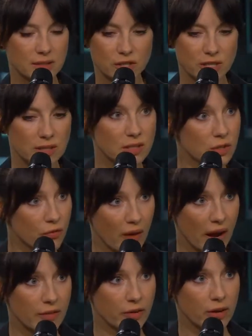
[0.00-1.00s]
And she's a
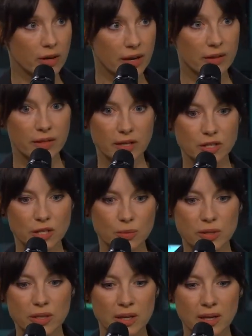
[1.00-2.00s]
survivor, and I think she
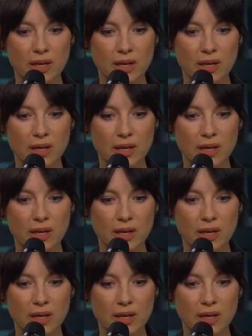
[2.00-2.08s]
would